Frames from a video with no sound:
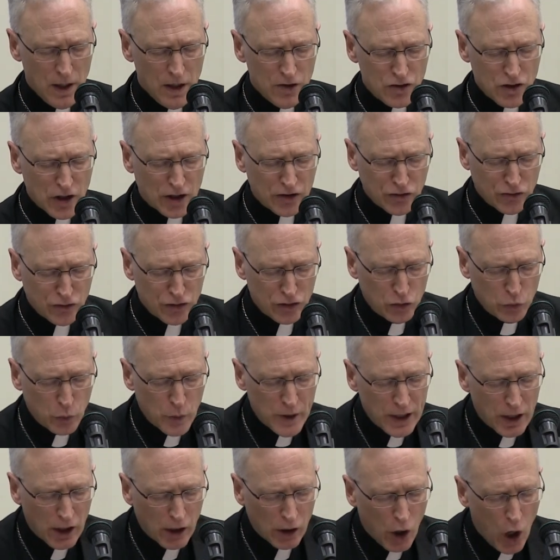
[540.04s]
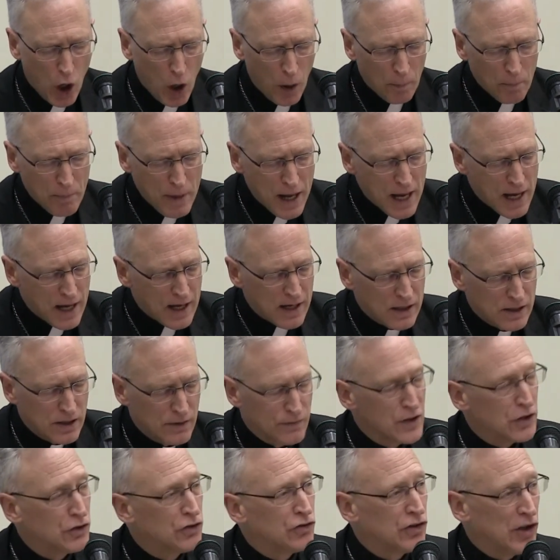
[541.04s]
Just as we are all made
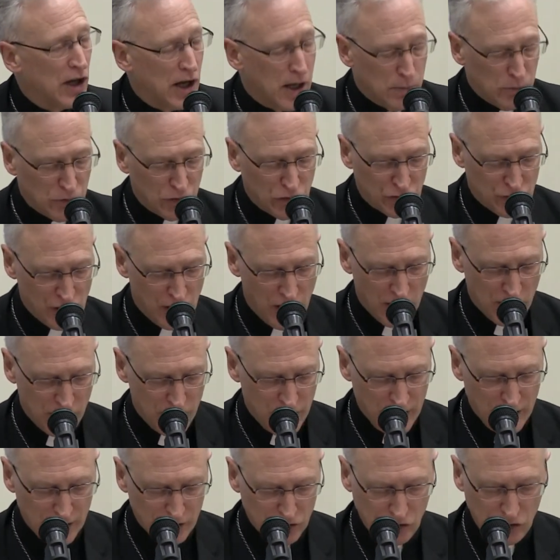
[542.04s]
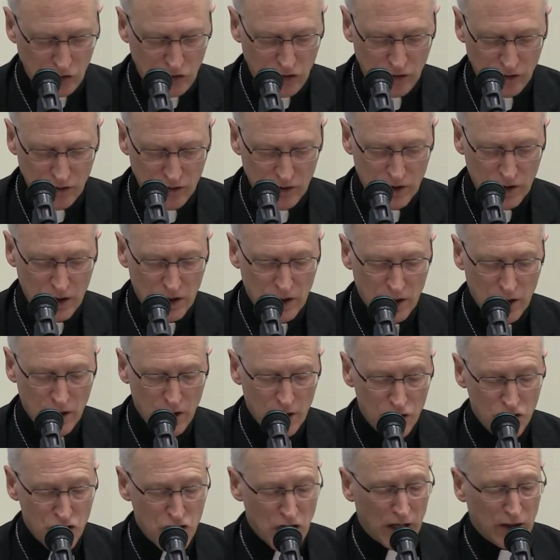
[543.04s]
of the same stardust,
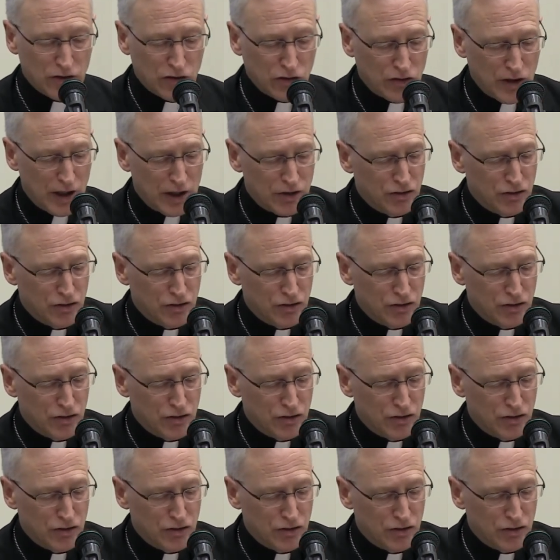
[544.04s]
just